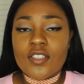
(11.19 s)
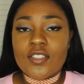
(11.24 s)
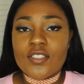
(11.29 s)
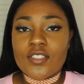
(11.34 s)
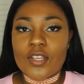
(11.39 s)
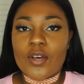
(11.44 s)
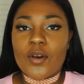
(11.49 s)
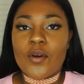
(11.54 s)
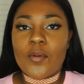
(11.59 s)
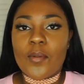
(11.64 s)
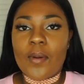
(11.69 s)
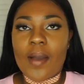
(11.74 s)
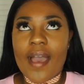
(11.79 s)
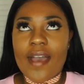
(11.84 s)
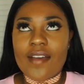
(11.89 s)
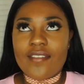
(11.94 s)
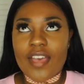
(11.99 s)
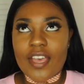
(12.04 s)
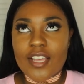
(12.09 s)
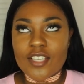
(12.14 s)
So
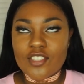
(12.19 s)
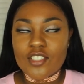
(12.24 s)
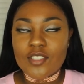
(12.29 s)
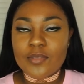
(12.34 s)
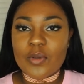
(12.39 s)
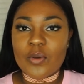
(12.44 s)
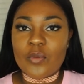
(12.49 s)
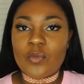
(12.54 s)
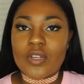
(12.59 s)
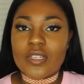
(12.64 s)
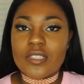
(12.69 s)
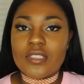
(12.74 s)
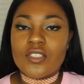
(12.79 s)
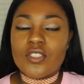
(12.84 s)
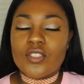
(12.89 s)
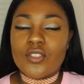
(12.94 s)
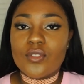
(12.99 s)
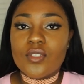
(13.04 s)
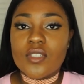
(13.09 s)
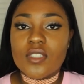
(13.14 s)
I've actually been wanting
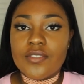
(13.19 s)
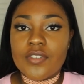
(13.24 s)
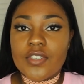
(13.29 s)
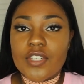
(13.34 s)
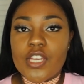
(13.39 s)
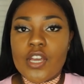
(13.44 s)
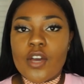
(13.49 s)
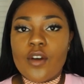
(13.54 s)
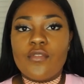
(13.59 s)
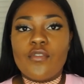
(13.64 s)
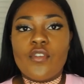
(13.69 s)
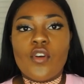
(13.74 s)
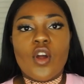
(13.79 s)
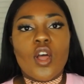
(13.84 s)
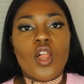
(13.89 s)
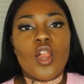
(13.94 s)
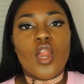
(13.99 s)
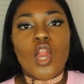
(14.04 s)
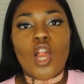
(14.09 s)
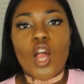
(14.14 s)
to do this video for
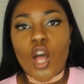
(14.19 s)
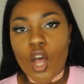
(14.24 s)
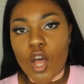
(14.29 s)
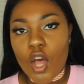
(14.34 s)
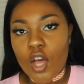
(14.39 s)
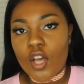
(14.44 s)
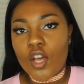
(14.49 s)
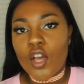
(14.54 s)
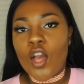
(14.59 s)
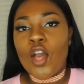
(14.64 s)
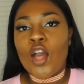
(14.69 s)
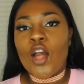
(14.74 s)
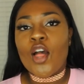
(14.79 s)
a long,